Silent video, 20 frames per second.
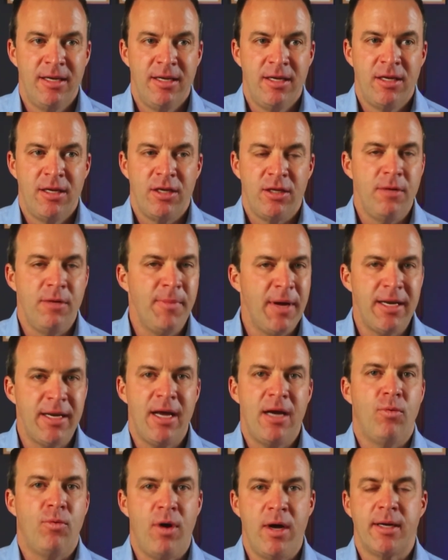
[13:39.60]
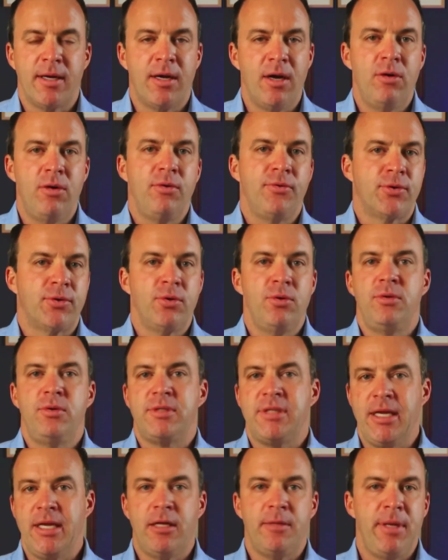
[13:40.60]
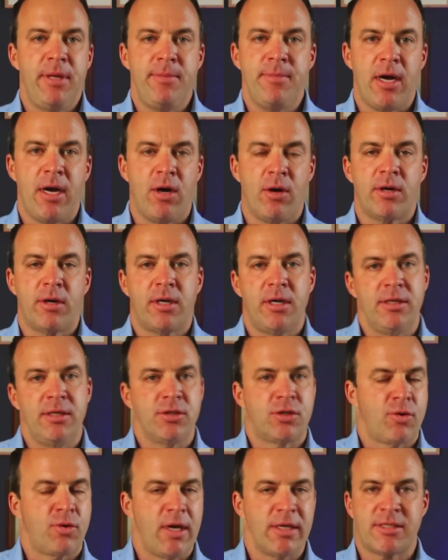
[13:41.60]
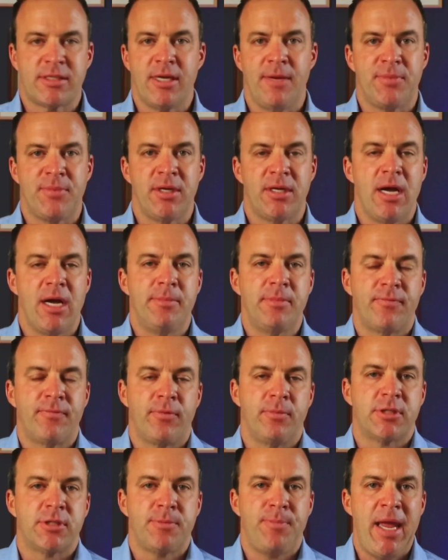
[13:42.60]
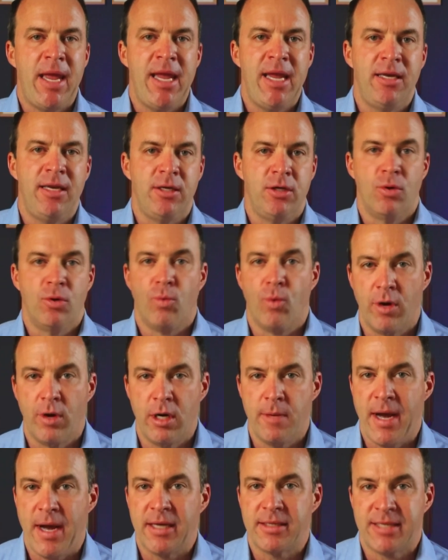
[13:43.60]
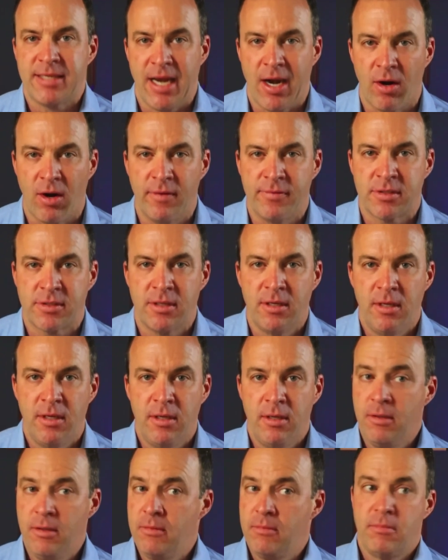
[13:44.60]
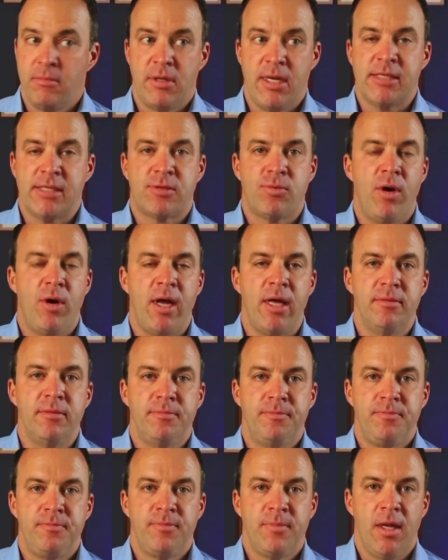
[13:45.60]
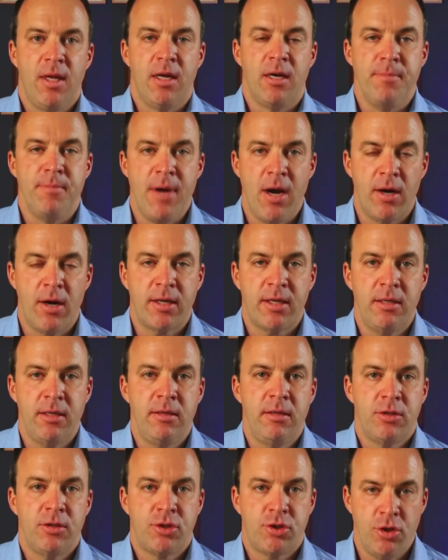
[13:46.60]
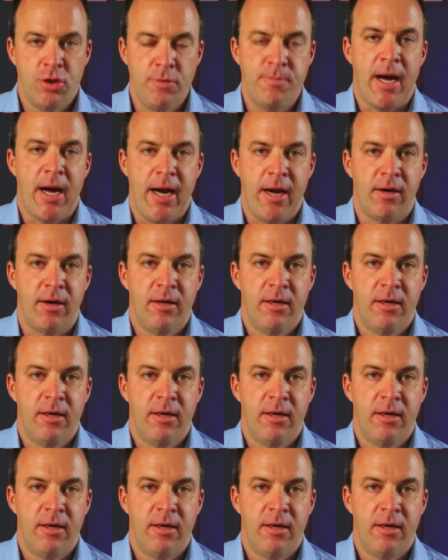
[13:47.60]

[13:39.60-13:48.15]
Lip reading: you might not want to go through TLB Mallorca and trust something coming from Spain and you're worried about tariffs. Guess what? An American shoe buyer